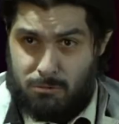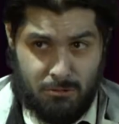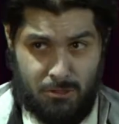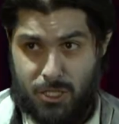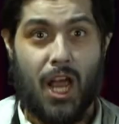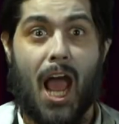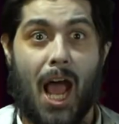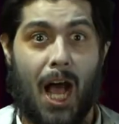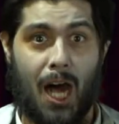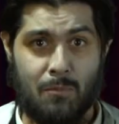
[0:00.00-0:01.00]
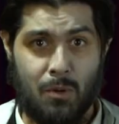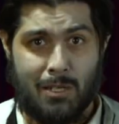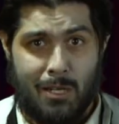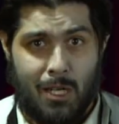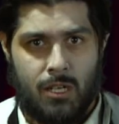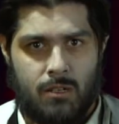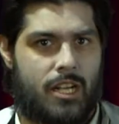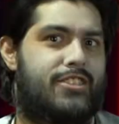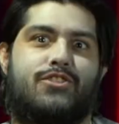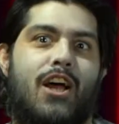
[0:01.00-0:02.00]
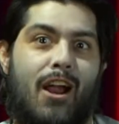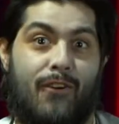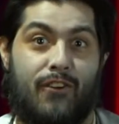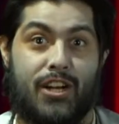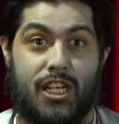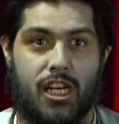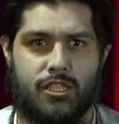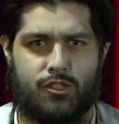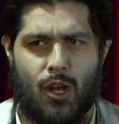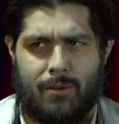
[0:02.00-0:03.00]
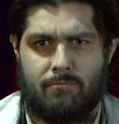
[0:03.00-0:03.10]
Yeah, but it's not very good, so I'd